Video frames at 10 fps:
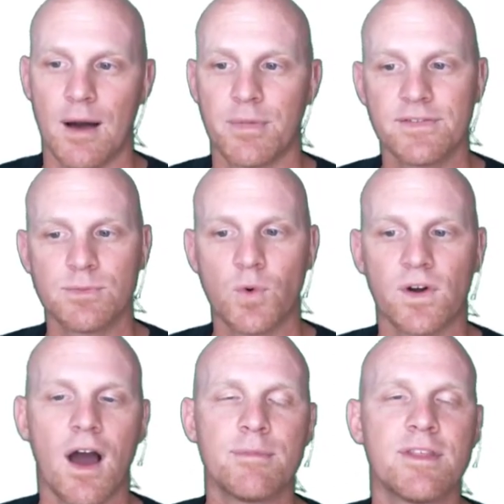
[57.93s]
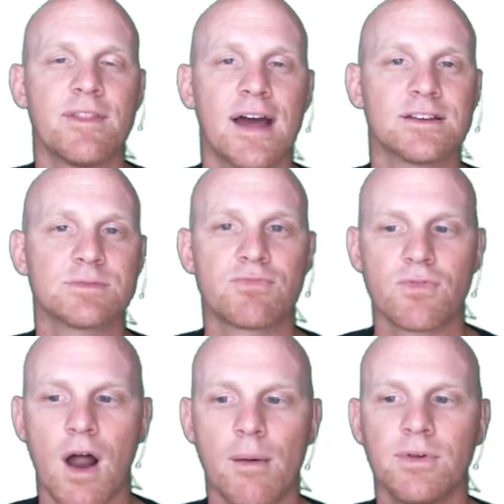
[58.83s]
But even more common than that is
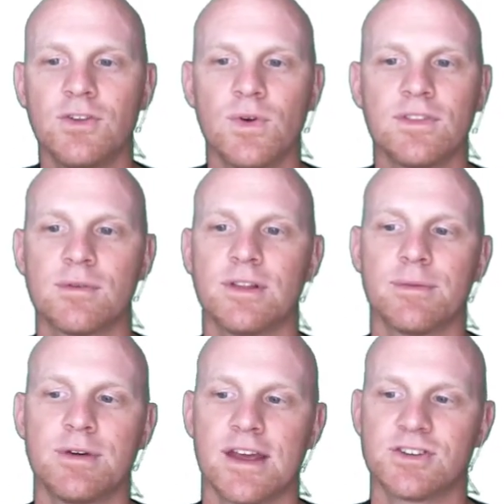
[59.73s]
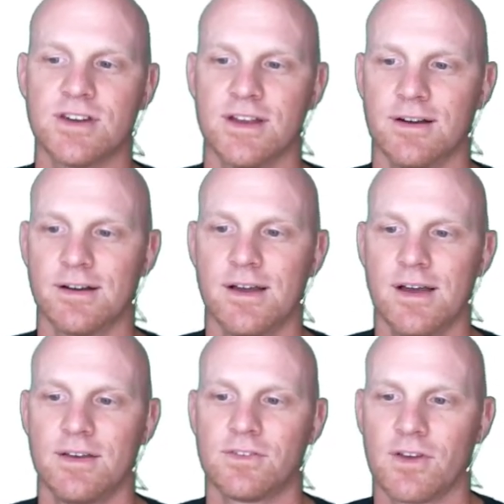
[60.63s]
probably doing some elimination here.
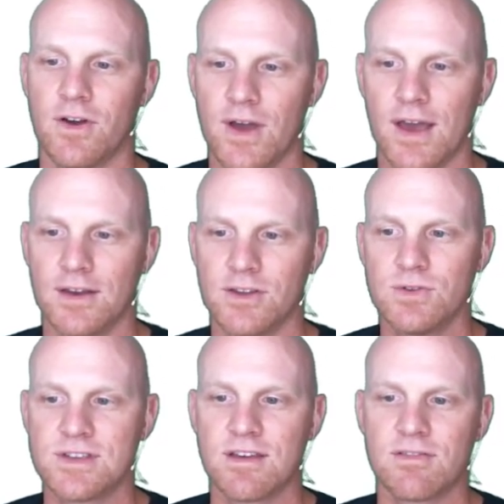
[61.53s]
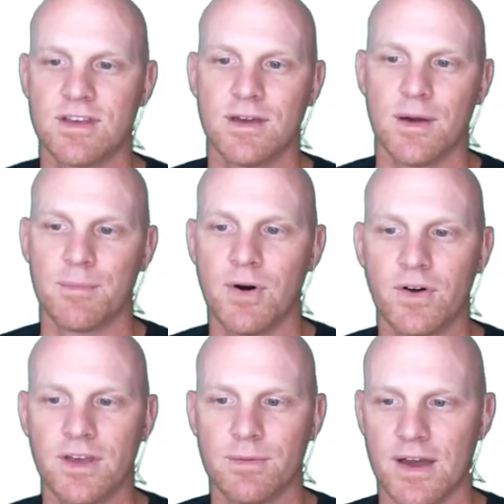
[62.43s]
So, and using the
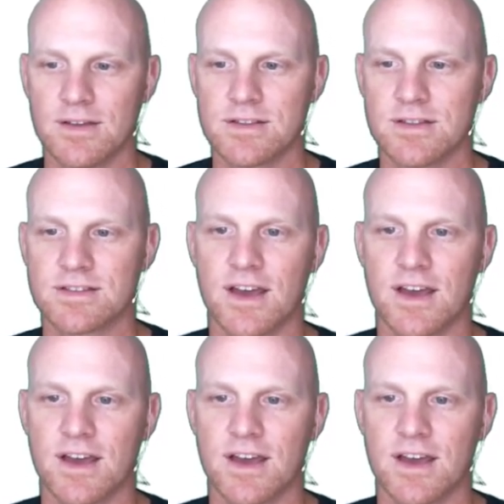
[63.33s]
bulky base, in this